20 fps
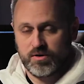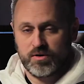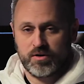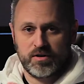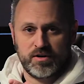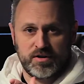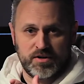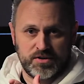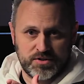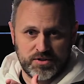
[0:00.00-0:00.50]
in
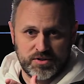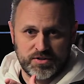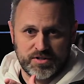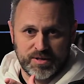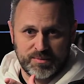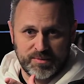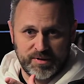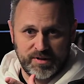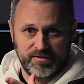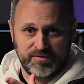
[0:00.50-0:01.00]
order to shoot
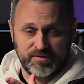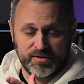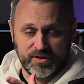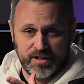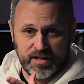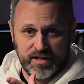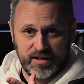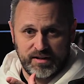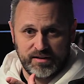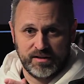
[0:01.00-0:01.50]
somebody full
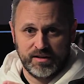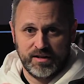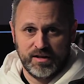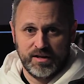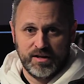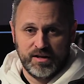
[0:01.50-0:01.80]
length,